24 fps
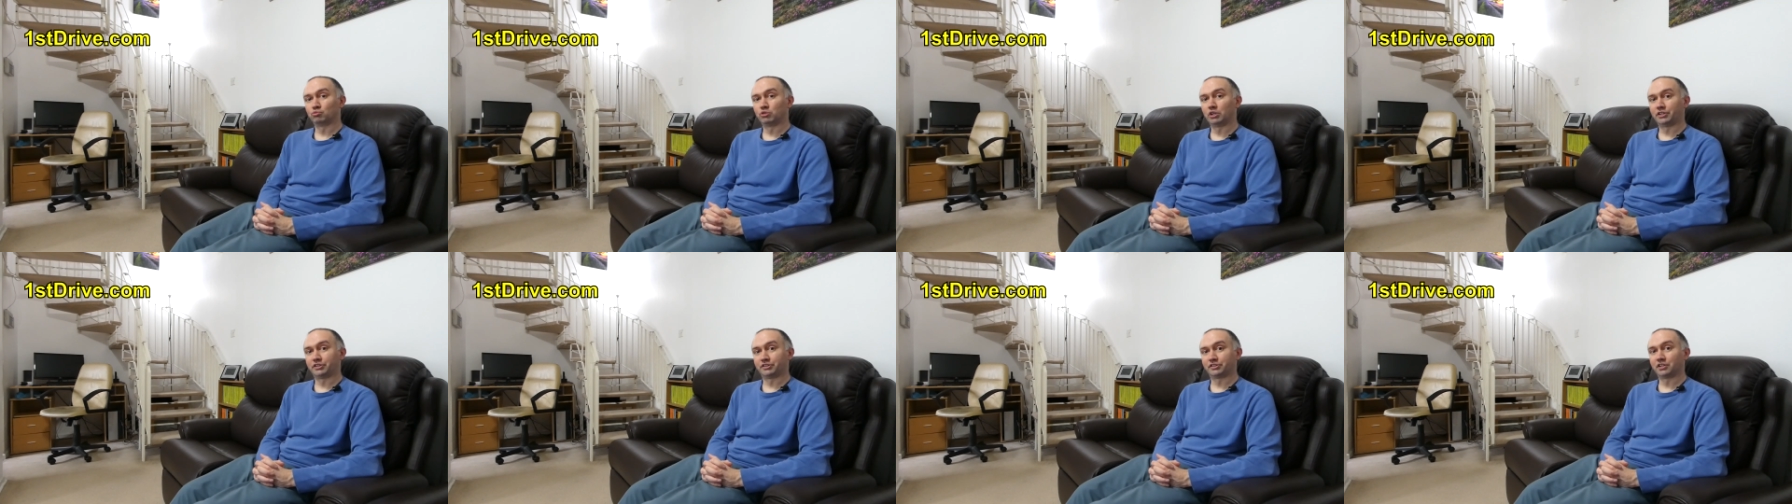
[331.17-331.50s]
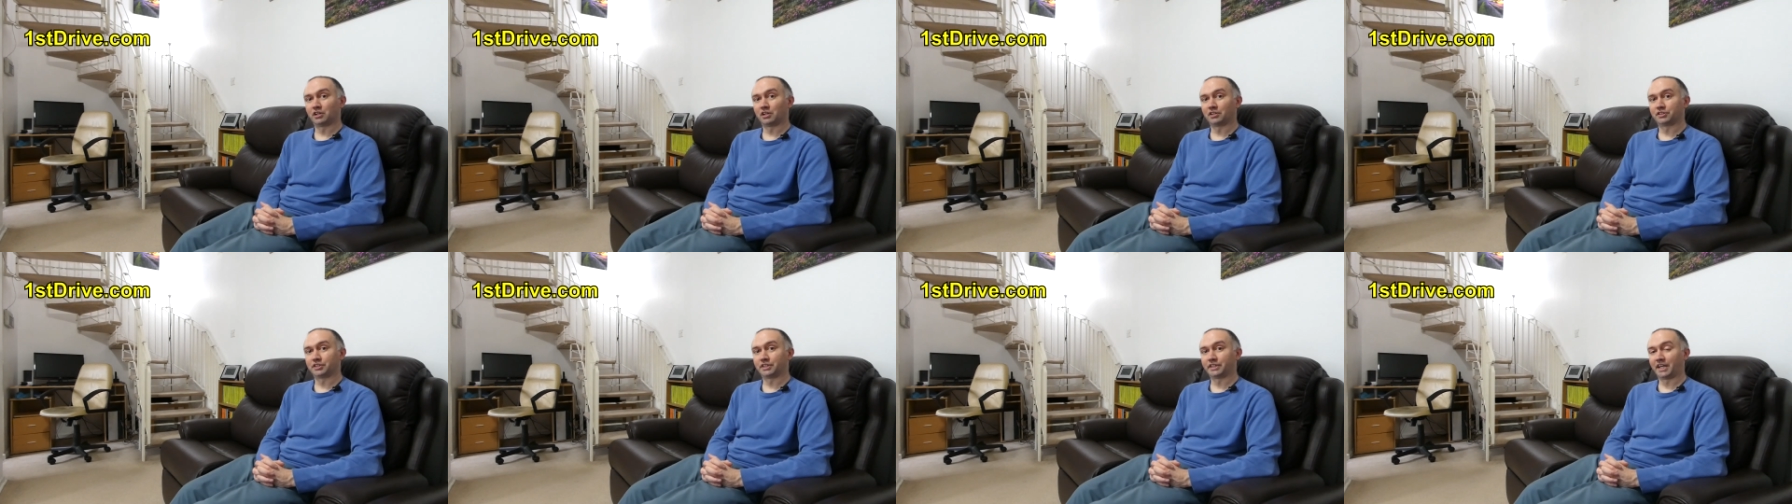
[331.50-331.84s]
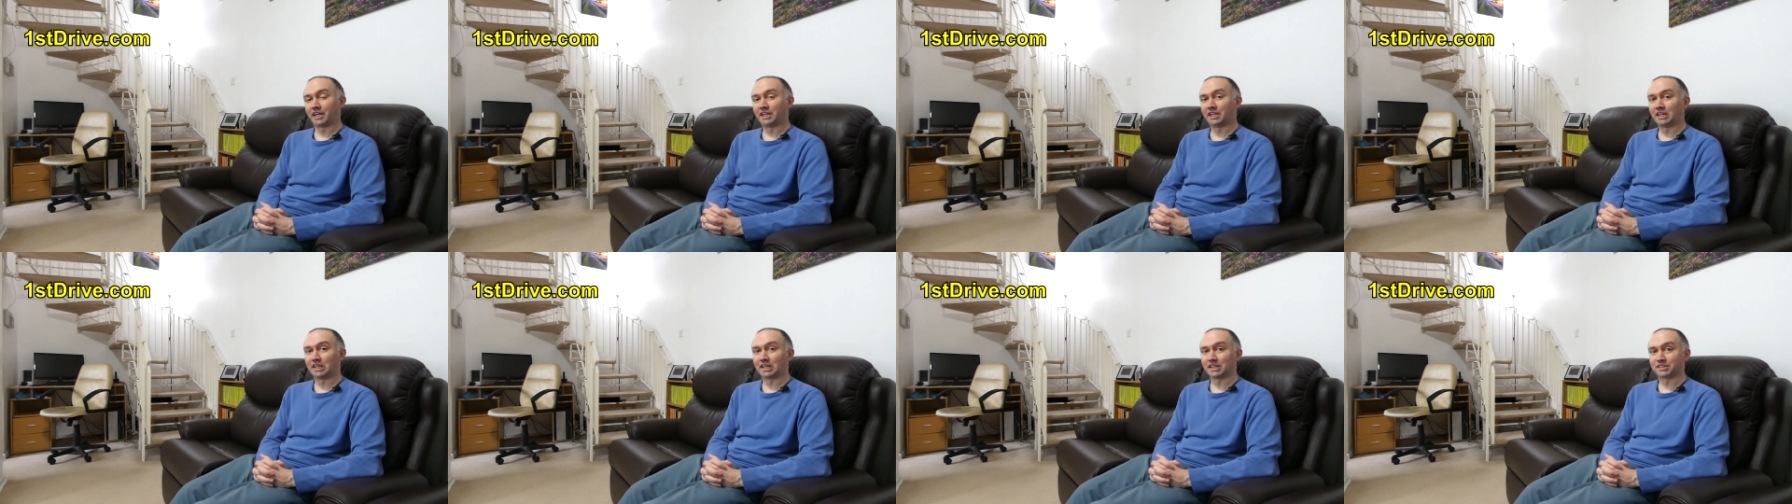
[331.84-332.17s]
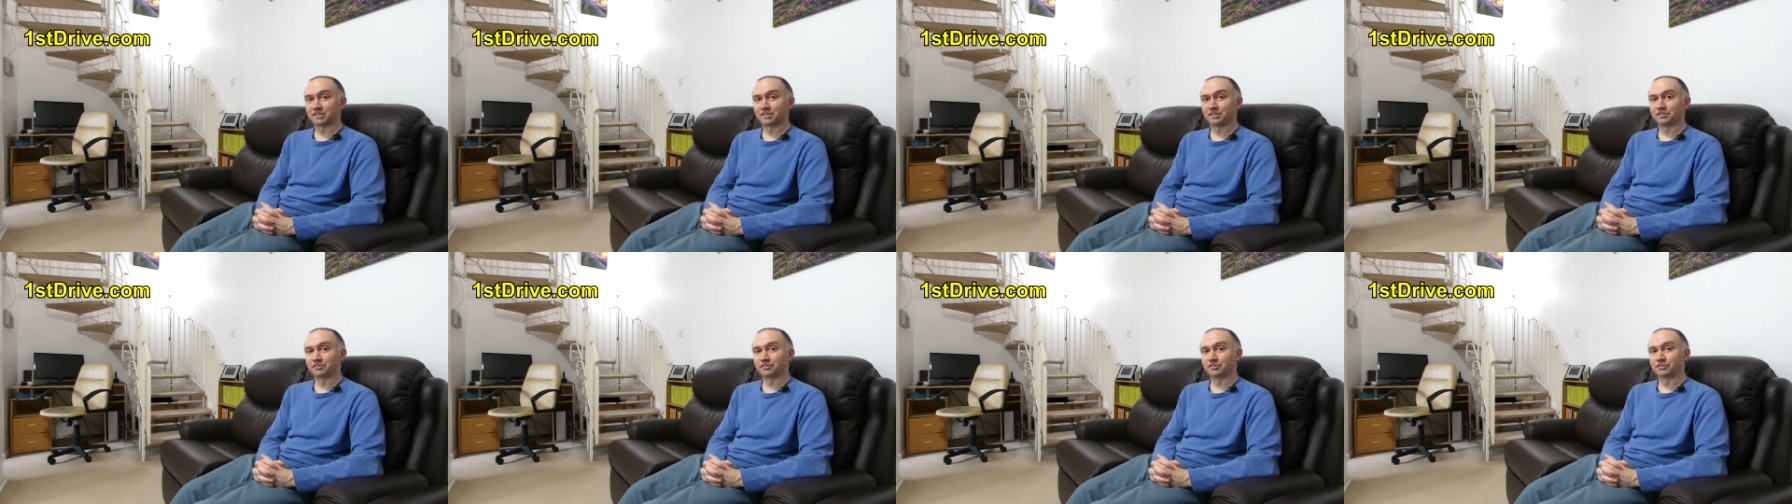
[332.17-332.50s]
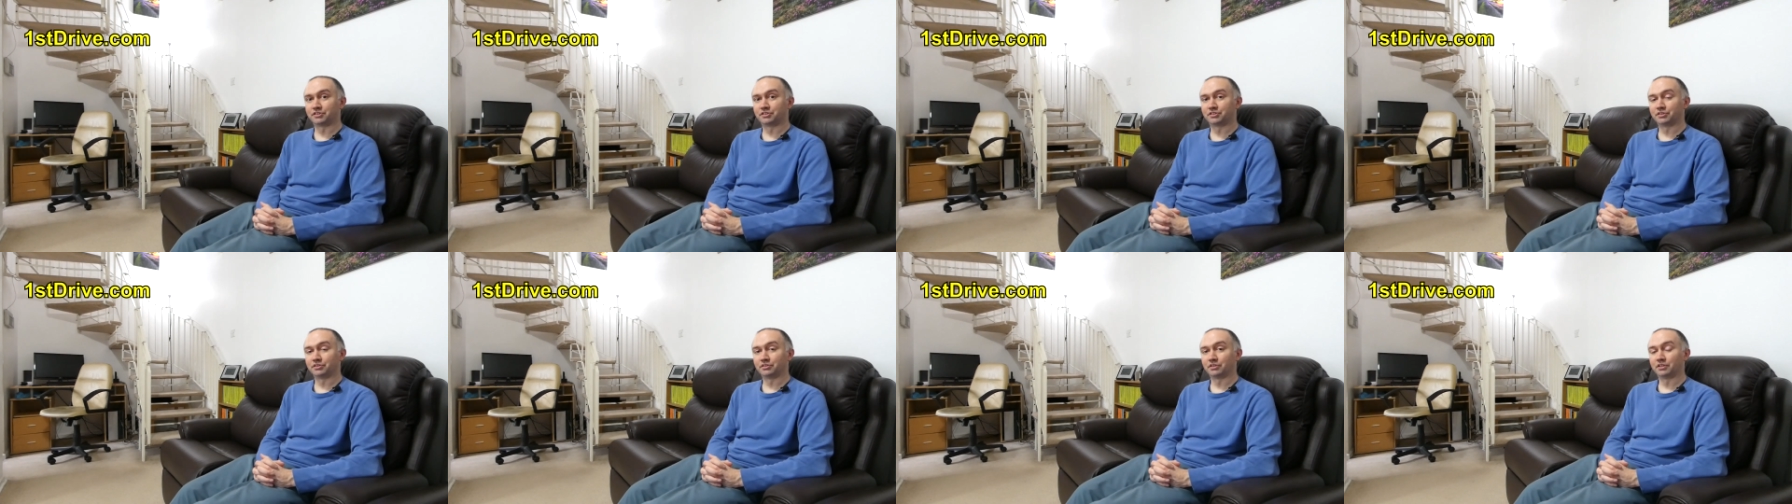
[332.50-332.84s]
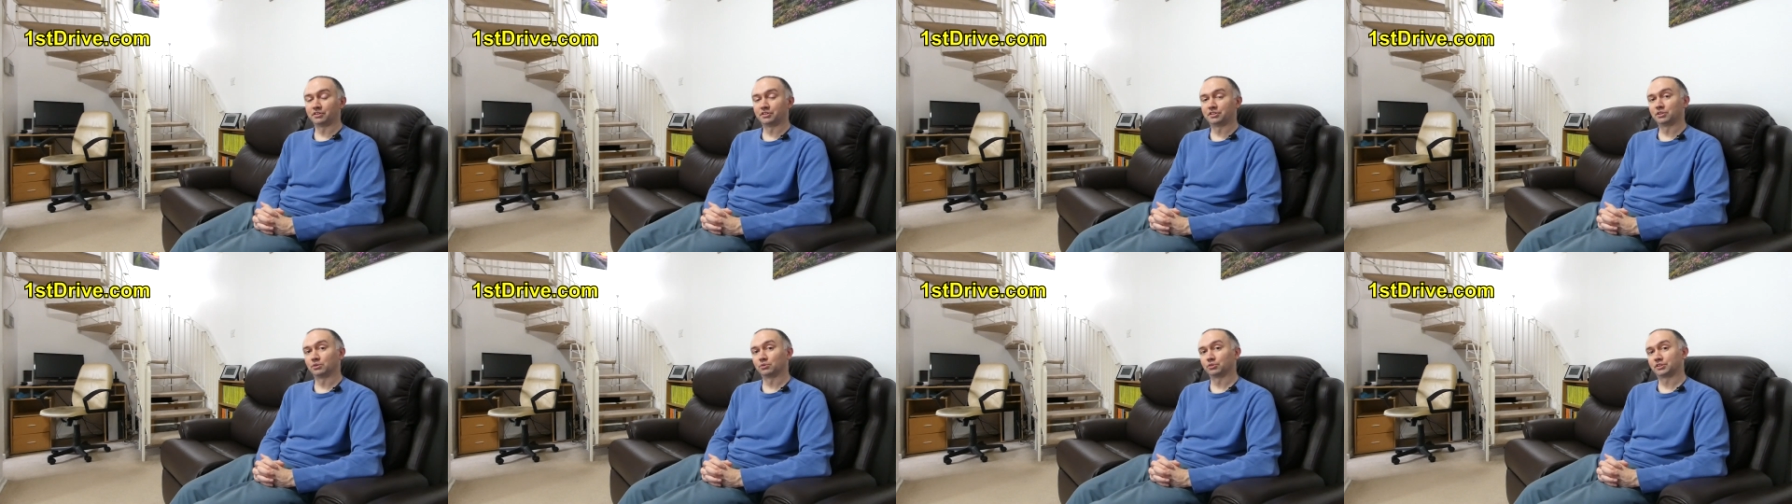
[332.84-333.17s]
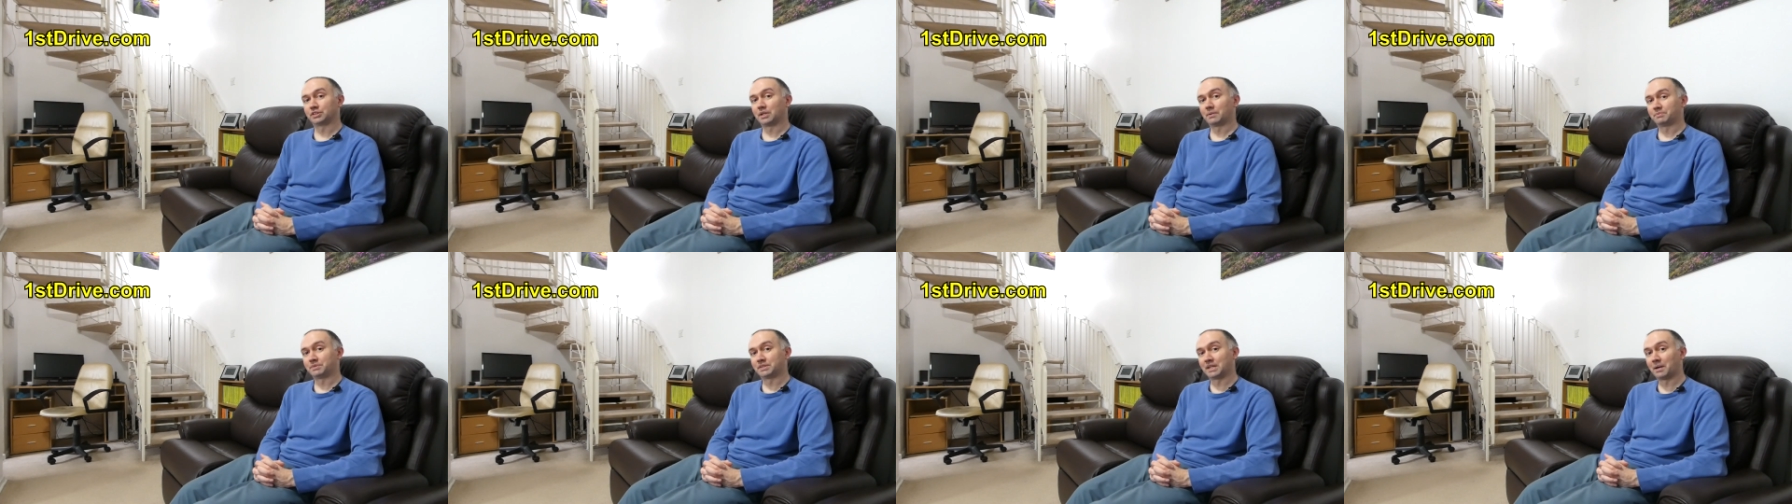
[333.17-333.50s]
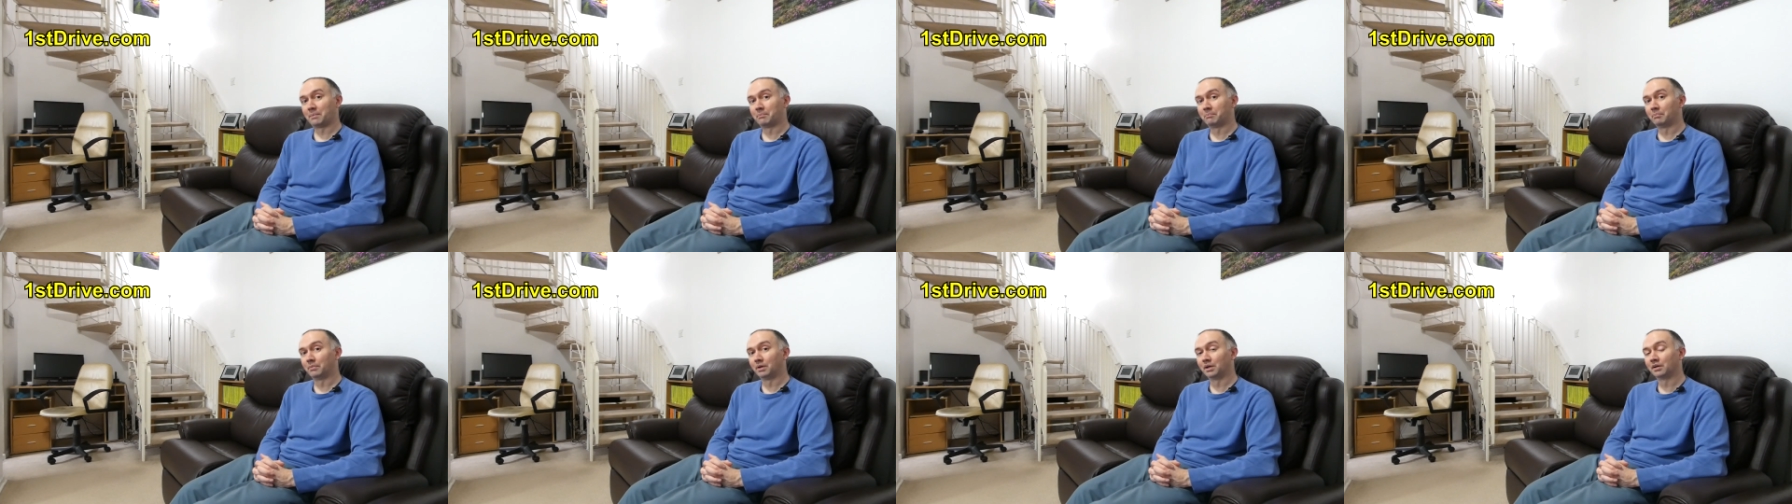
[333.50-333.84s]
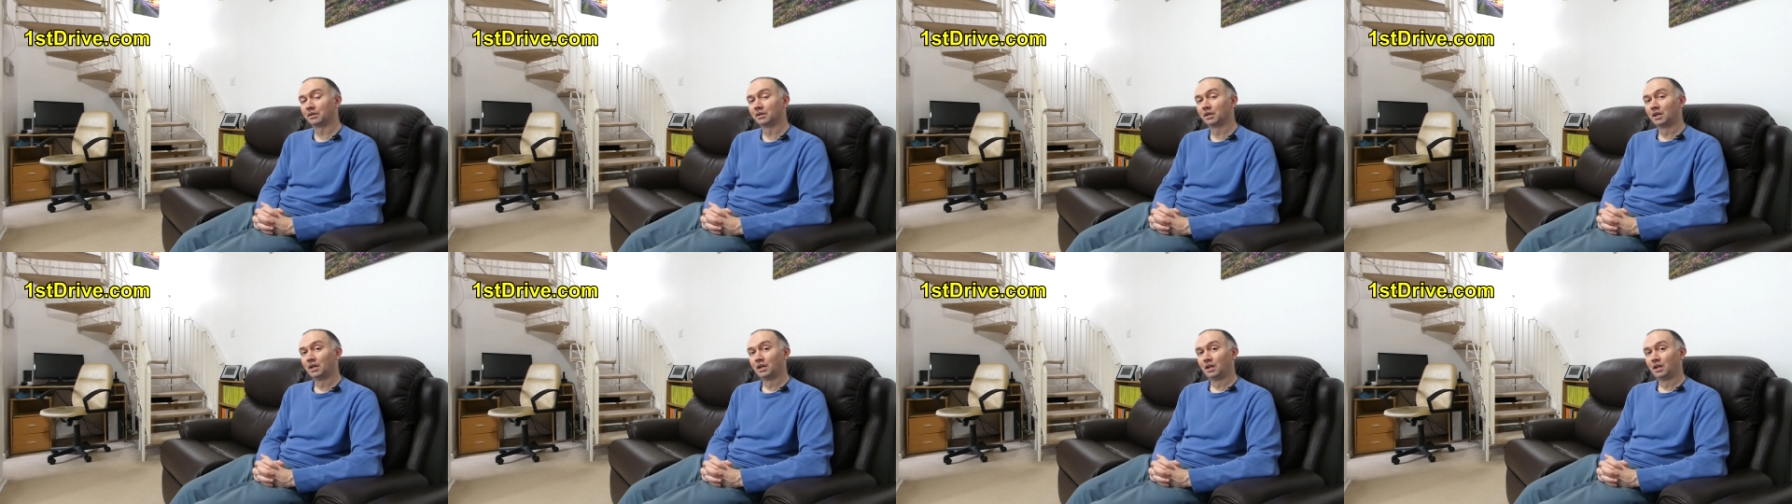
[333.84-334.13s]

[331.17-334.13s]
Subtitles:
restarting any lessons until September.